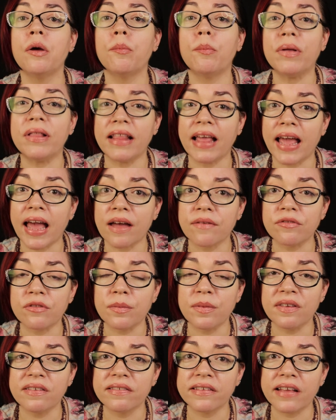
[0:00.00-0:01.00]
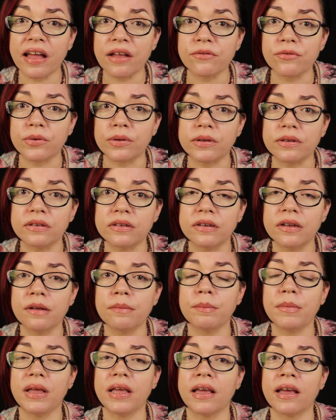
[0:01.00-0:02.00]
But they have to be scheduled,
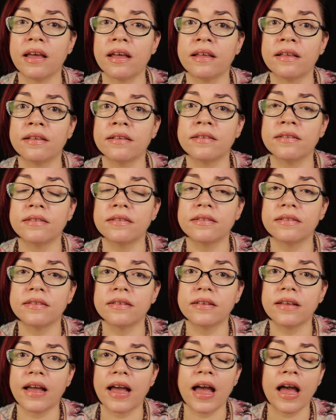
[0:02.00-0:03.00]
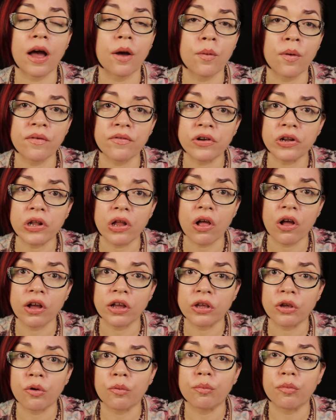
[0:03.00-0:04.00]
because however
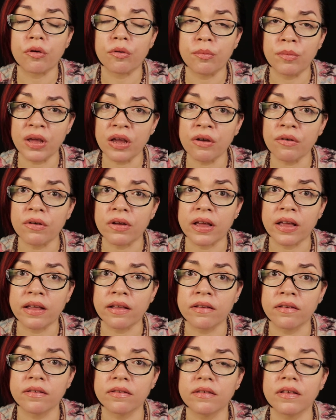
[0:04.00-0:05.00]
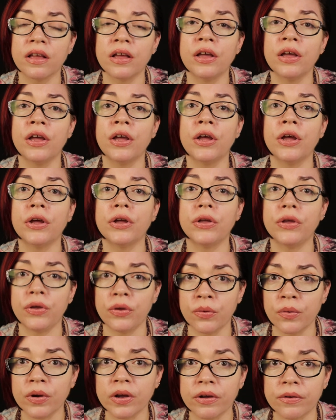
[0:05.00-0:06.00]
long your premiere is,
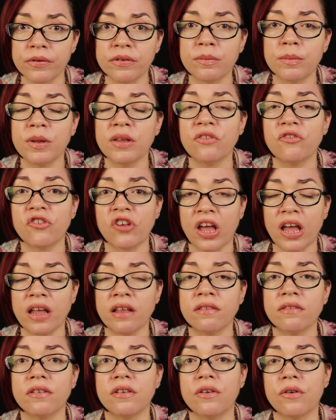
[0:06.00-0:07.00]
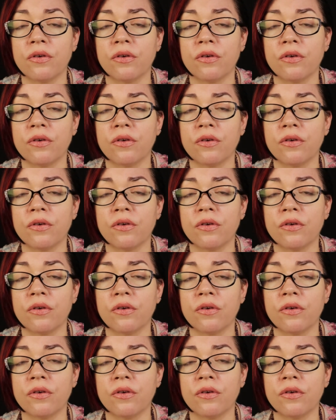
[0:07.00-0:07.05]
you are going to be chained to